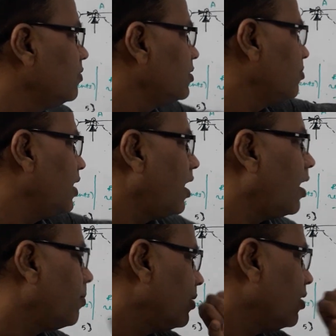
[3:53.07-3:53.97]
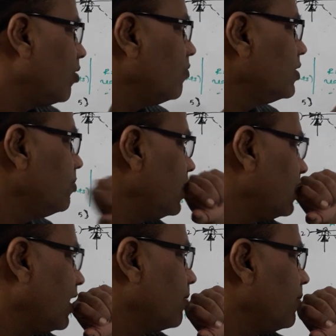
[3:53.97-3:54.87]
which may happen or which may
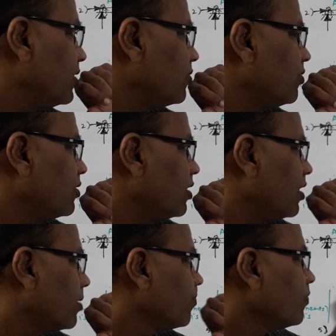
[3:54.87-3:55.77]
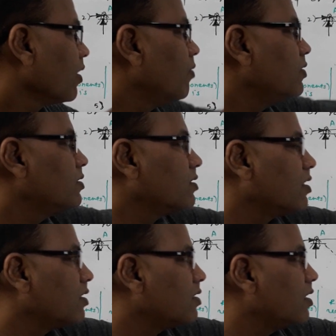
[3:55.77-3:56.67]
take place over there, which is
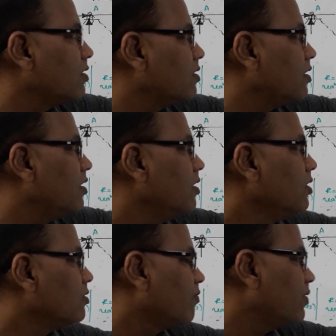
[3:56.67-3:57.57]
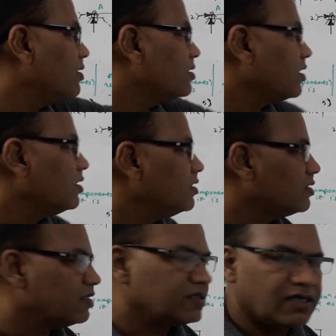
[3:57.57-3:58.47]
greater than 3. So first
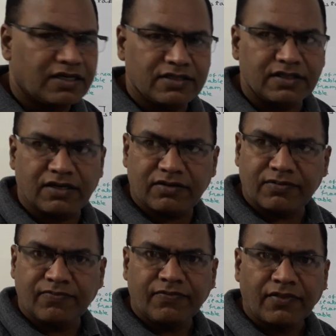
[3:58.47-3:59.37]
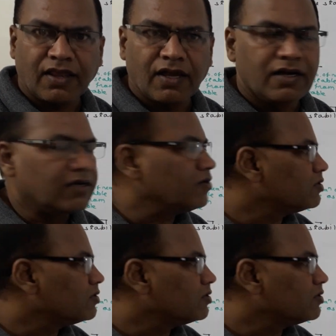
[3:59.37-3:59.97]
condition is getting served. Now